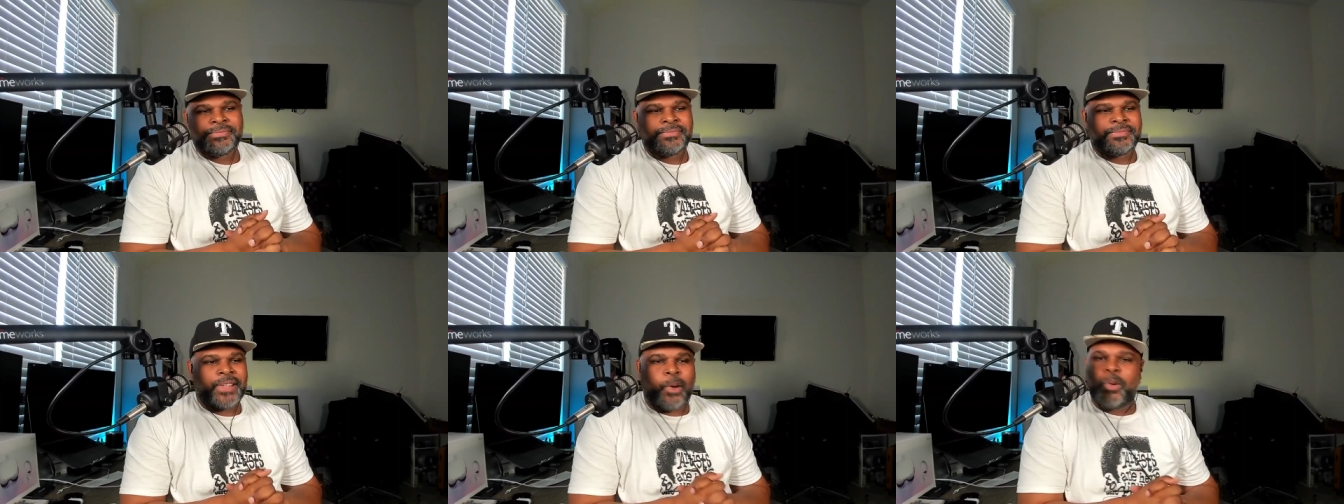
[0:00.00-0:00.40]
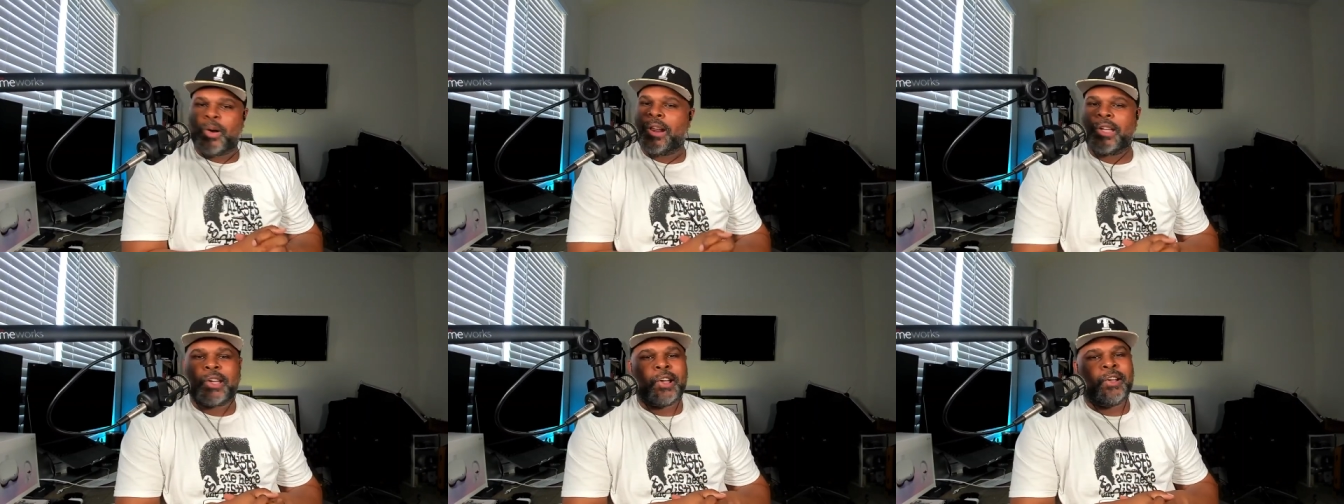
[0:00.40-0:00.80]
I want
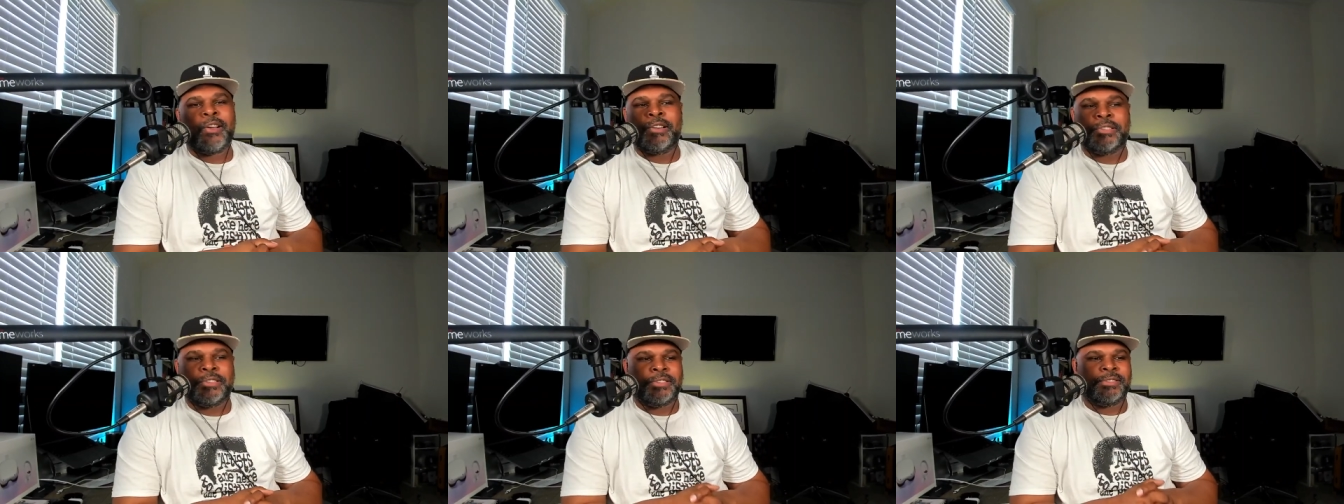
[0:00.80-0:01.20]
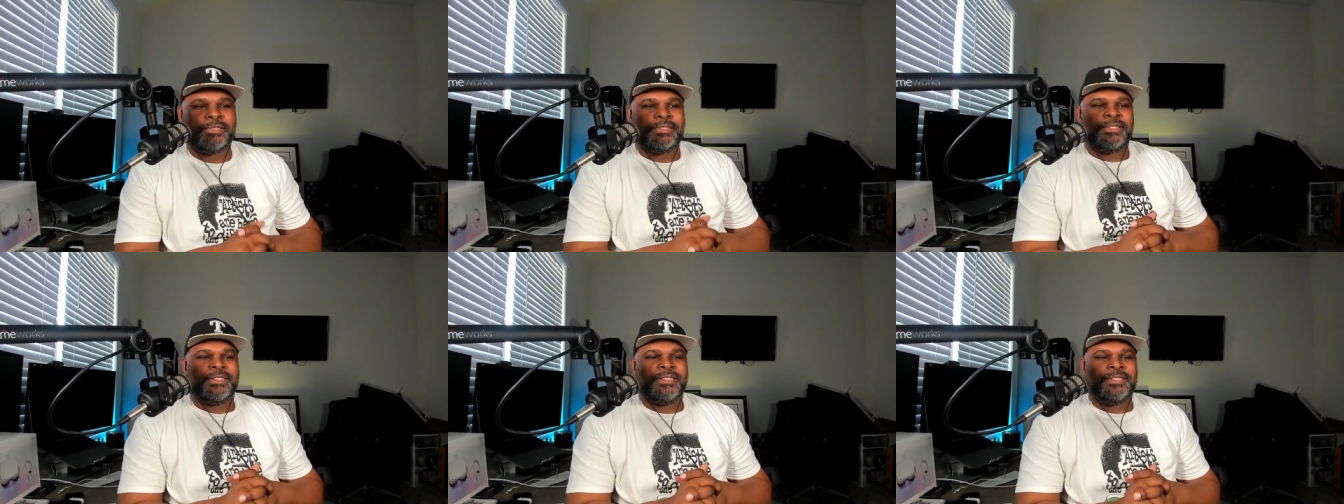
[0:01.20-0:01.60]
to encourage
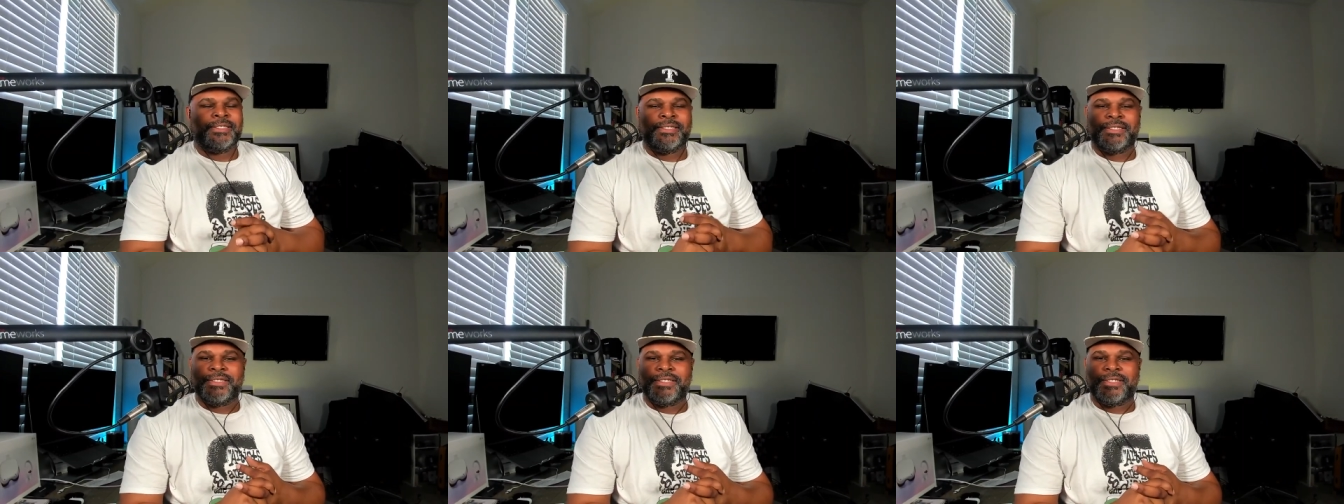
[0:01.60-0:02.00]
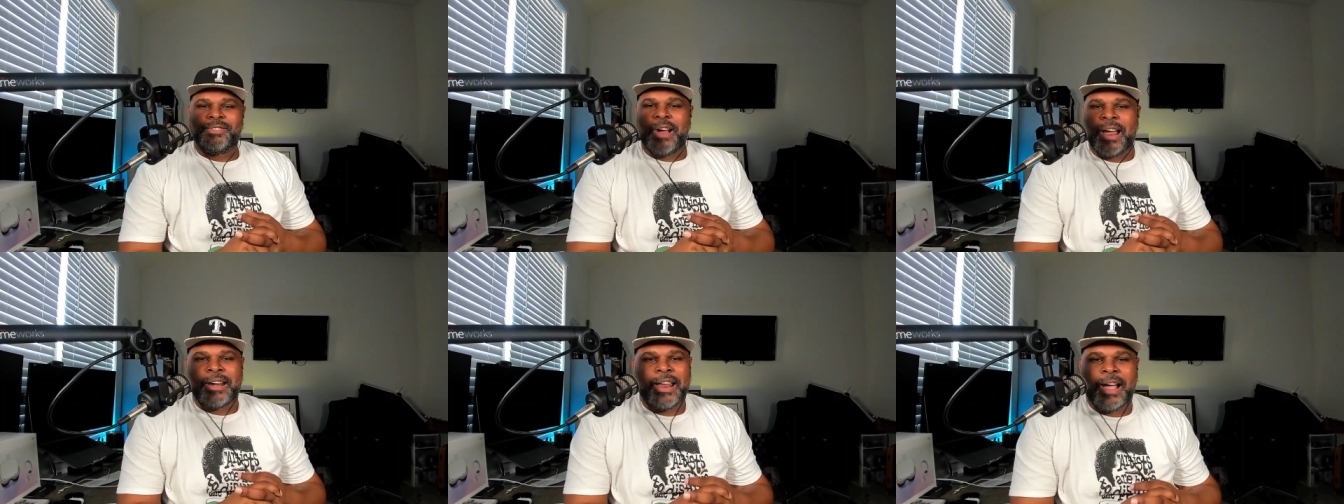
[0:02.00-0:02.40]
you.
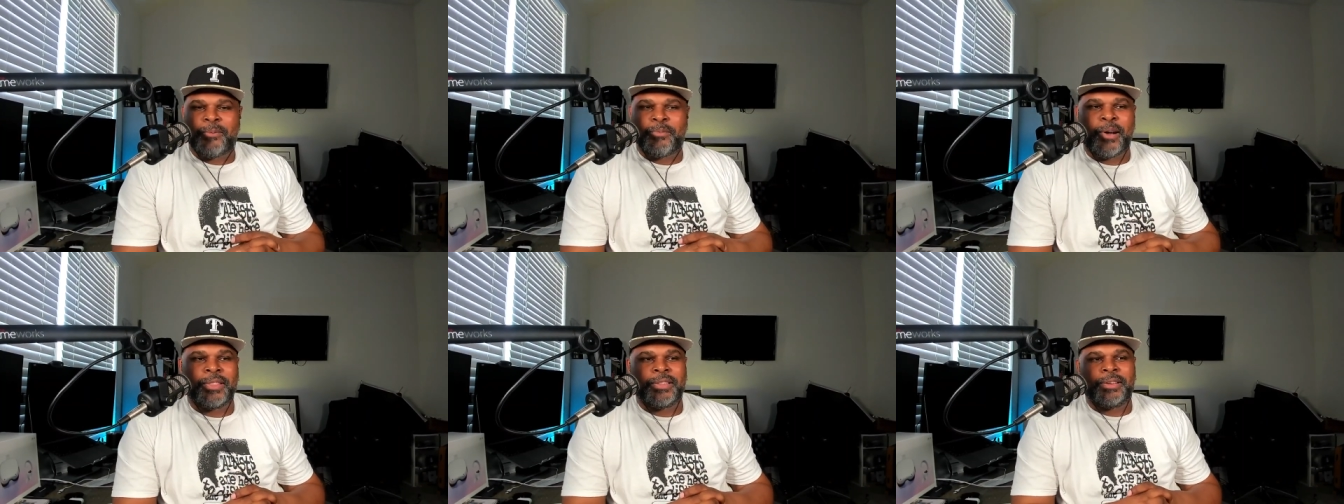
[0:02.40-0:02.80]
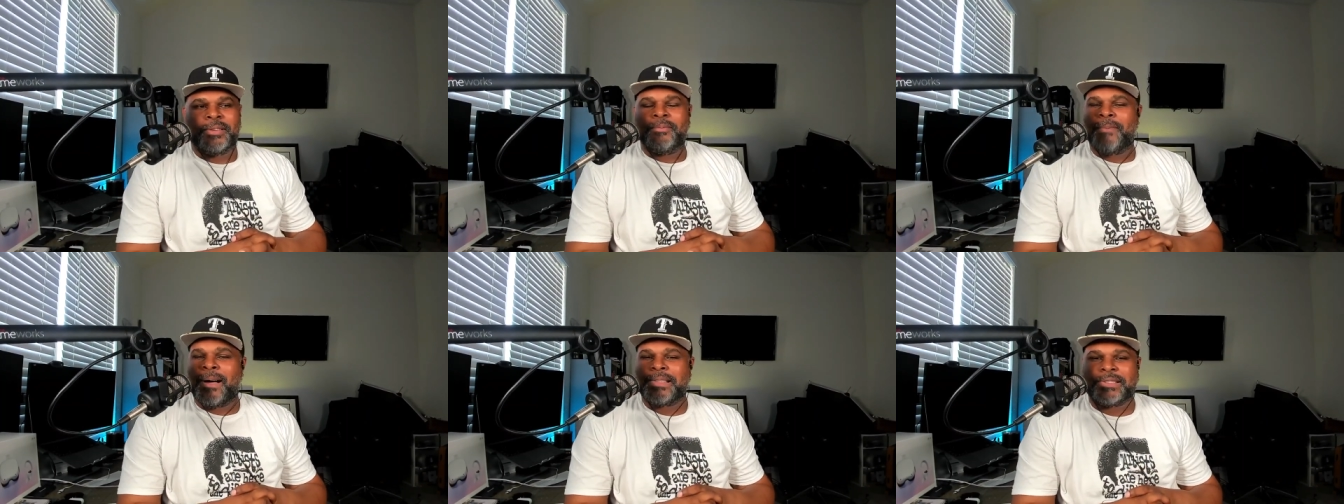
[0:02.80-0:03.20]
Right now, brother,
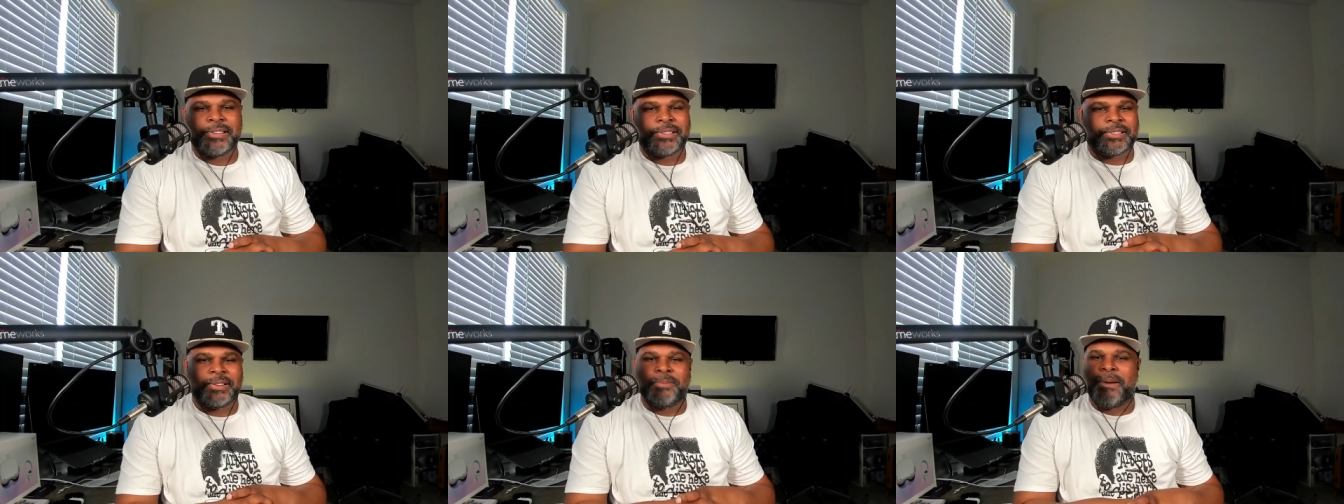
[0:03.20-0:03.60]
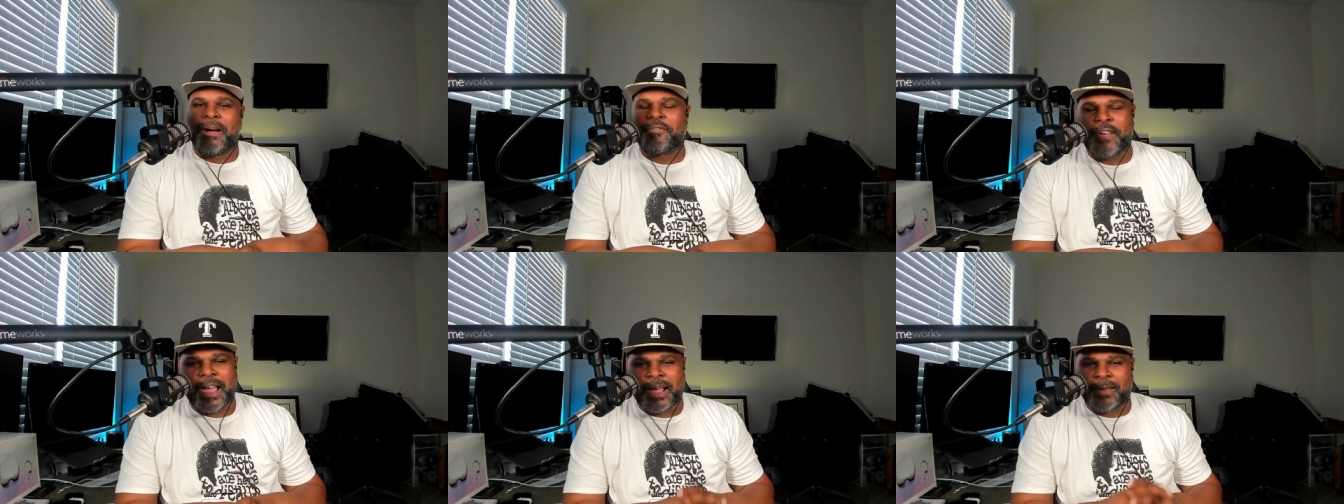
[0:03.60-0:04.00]
my sister, my
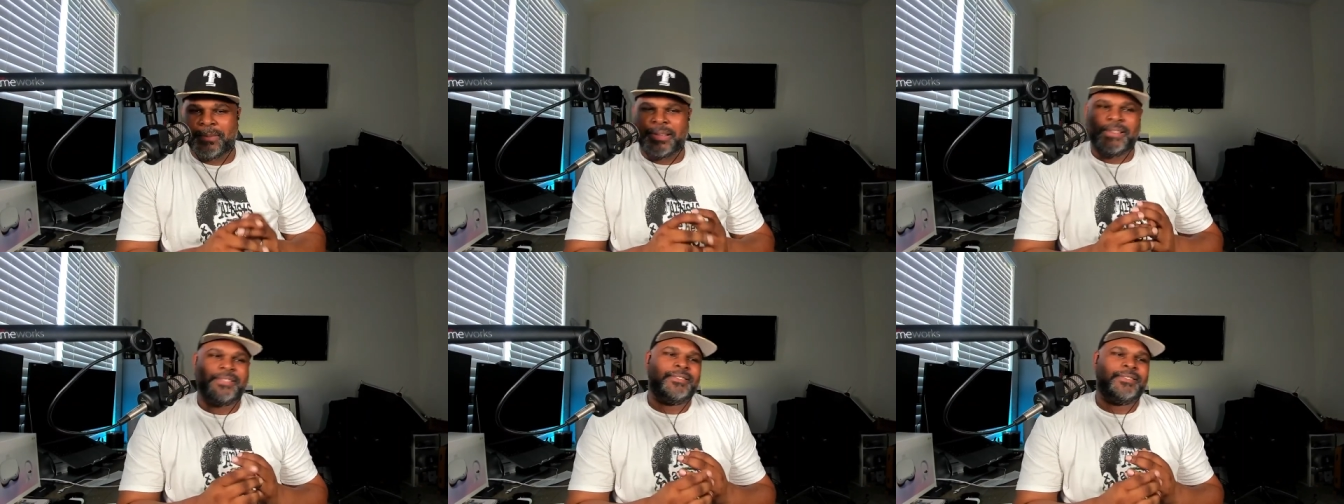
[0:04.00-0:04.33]
family,